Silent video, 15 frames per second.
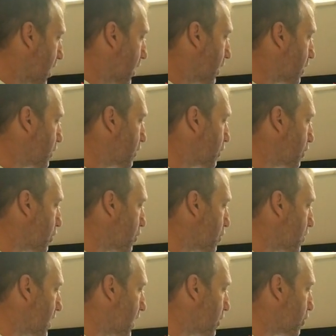Because as
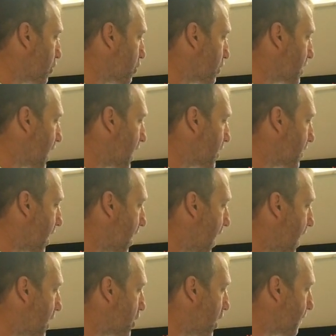soon as you take that
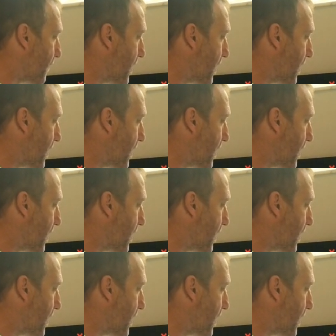hand off